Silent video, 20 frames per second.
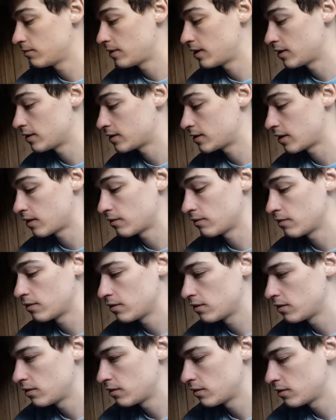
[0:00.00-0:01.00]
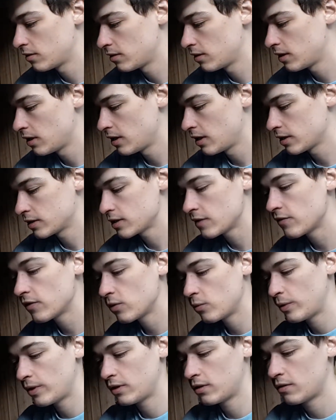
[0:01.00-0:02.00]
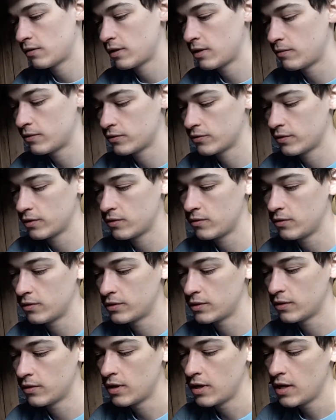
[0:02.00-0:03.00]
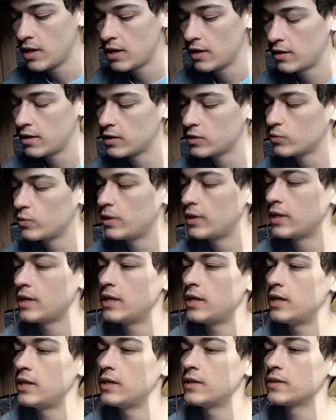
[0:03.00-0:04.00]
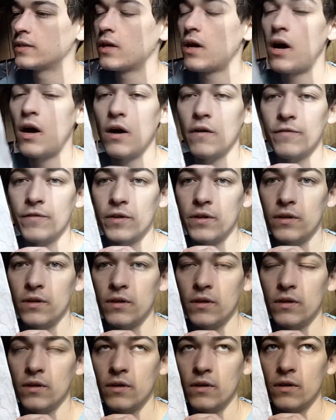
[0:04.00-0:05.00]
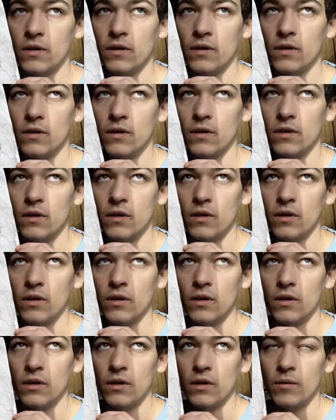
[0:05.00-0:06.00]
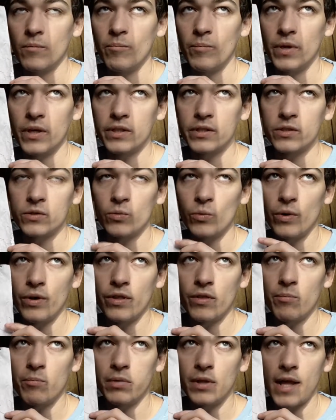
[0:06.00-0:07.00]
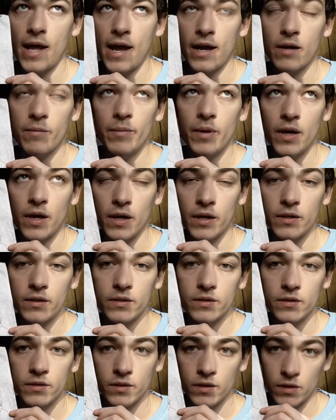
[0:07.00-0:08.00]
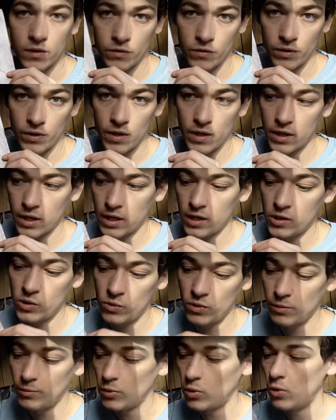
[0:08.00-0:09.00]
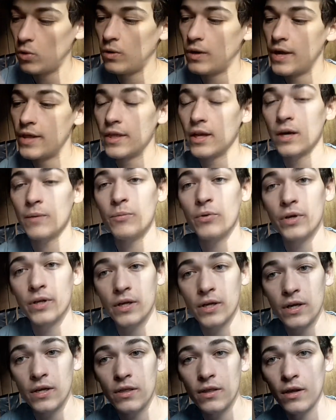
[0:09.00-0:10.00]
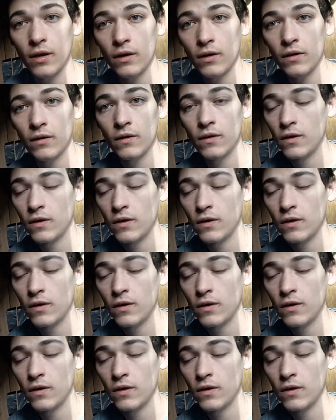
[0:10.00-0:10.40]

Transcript: hands down. Except for the window. That one's really cool too. This one is coffee mixed with black paint acrylic into a bowl, and then I put it in there